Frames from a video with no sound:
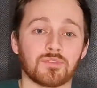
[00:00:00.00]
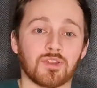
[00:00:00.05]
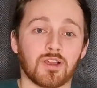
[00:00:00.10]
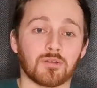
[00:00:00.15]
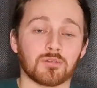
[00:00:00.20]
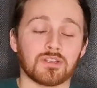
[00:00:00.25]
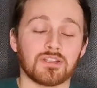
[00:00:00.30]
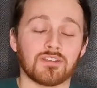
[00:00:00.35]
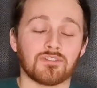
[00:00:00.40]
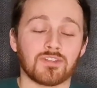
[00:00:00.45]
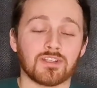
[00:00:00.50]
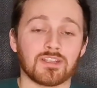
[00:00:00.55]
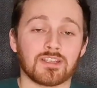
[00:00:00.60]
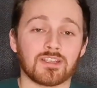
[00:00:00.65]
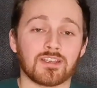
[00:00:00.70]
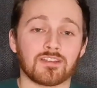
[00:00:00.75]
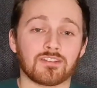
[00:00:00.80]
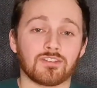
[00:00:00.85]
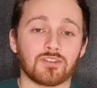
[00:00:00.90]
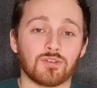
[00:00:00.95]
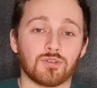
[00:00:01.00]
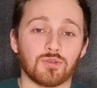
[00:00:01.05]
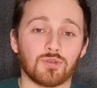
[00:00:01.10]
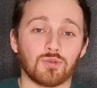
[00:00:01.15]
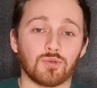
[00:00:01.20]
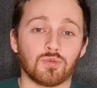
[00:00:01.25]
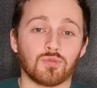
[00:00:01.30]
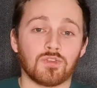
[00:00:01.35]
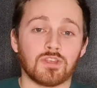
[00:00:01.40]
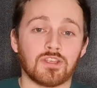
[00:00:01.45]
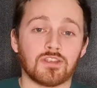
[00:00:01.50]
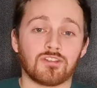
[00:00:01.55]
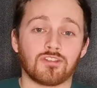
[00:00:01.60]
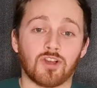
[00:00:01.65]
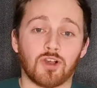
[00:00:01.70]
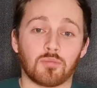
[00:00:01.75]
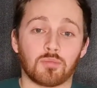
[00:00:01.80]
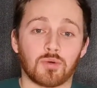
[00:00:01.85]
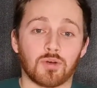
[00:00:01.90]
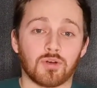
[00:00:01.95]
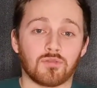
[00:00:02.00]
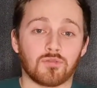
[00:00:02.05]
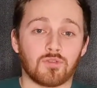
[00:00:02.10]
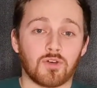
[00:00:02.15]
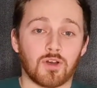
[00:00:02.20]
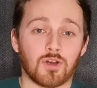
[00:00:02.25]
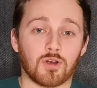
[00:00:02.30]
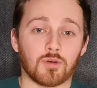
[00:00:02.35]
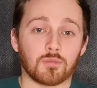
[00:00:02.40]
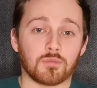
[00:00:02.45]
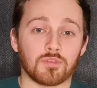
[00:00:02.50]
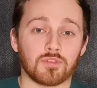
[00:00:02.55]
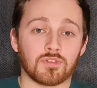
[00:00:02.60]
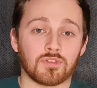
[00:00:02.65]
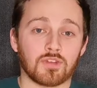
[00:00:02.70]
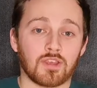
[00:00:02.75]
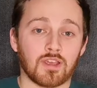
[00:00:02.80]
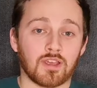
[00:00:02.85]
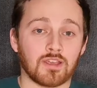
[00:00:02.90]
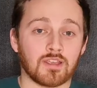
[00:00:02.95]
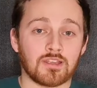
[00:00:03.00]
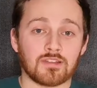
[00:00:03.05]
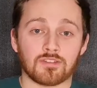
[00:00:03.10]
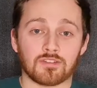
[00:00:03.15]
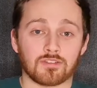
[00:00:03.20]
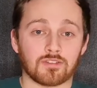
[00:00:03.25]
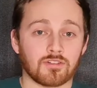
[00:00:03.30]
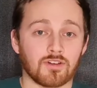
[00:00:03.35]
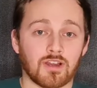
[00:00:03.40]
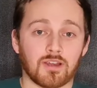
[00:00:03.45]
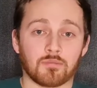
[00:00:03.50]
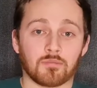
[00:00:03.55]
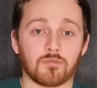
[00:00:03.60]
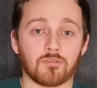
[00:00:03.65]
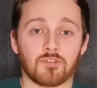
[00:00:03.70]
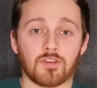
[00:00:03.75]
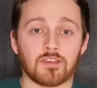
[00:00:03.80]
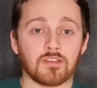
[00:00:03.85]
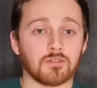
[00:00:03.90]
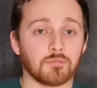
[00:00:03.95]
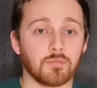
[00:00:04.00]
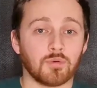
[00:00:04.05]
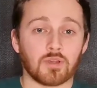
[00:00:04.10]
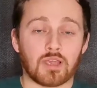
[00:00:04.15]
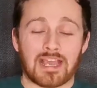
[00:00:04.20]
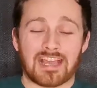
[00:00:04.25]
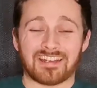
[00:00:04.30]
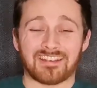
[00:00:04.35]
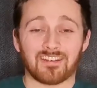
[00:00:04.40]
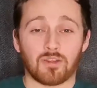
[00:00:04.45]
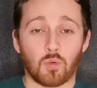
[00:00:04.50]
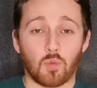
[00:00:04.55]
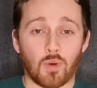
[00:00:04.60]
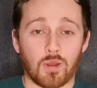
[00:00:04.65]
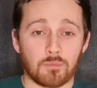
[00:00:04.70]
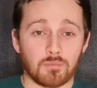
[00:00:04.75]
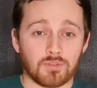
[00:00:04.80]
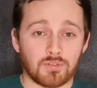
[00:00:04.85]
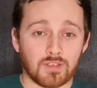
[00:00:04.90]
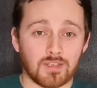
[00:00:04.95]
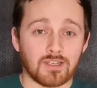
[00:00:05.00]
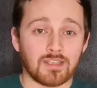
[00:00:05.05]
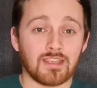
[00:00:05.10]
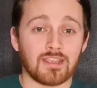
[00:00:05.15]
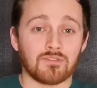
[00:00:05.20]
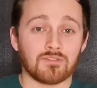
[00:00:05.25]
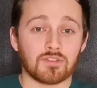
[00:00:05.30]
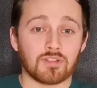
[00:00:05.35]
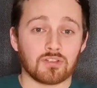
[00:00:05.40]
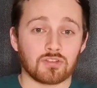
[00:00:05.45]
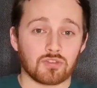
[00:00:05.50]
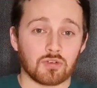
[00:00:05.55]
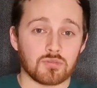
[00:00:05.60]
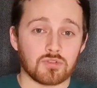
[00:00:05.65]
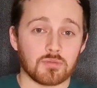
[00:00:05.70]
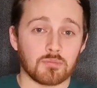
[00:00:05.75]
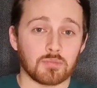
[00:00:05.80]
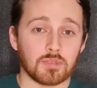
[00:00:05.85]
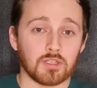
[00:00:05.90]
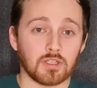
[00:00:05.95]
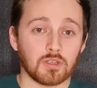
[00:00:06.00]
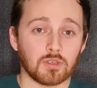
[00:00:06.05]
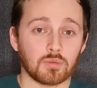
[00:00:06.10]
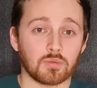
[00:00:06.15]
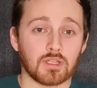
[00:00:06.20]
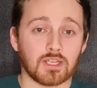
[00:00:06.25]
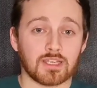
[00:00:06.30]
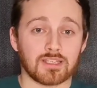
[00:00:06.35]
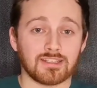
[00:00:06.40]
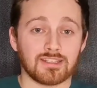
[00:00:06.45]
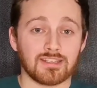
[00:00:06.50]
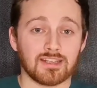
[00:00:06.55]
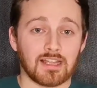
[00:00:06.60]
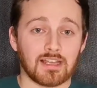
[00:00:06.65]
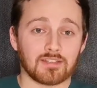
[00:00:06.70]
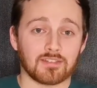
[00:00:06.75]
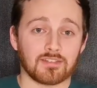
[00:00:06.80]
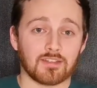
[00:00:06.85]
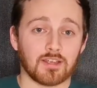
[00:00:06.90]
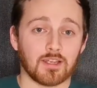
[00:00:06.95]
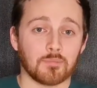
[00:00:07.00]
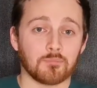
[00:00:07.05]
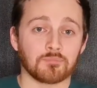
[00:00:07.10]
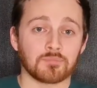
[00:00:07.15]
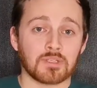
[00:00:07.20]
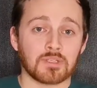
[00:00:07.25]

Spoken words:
I'll leave a link to the Top of the Hops Instagram, Facebook and website in the description below, like I did last time.